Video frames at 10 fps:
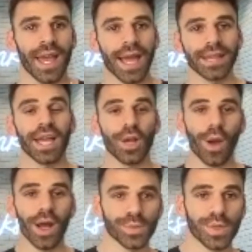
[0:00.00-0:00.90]
And
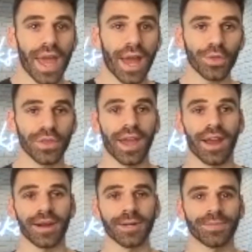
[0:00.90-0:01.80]
likewise with
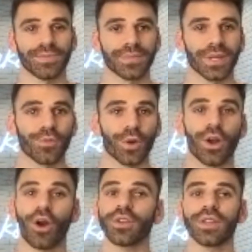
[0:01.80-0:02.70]
healthcare,
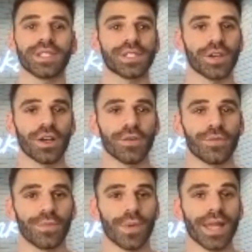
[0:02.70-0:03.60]
regardless
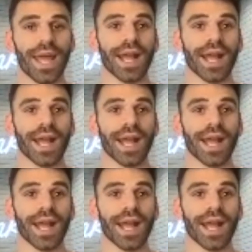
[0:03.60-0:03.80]
of an